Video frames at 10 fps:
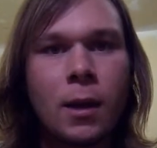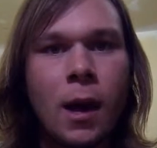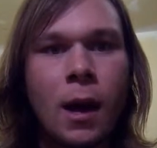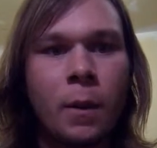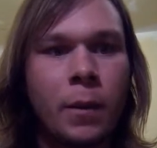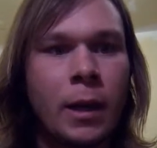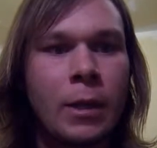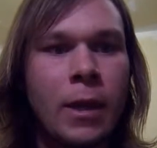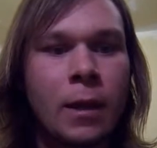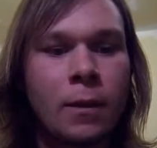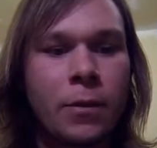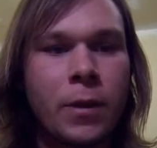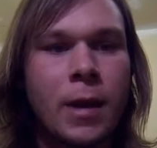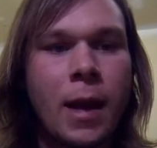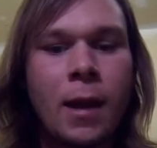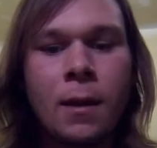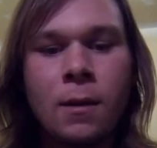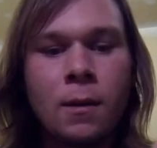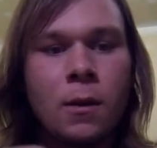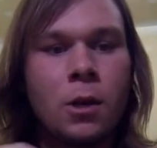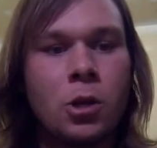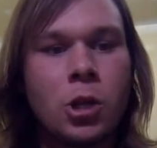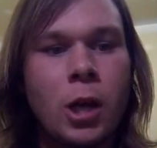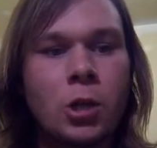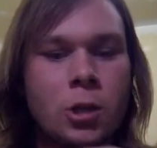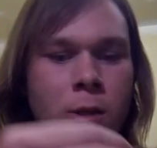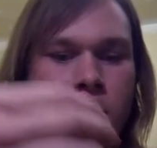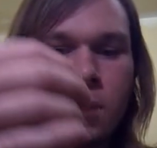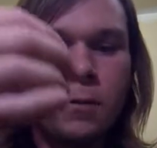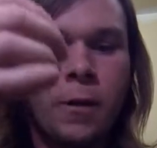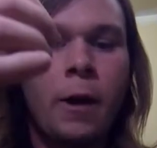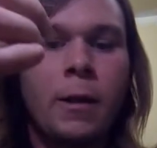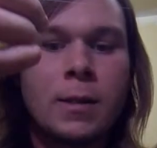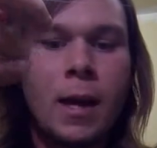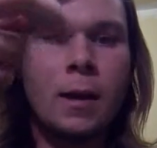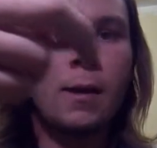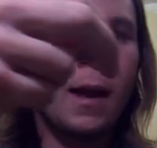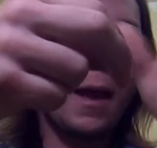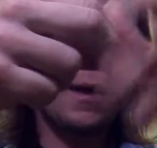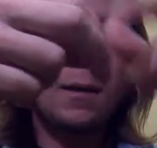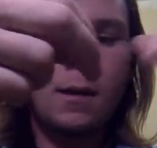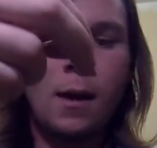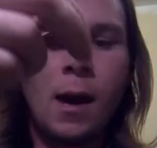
anything that the day changes, that varies day to day.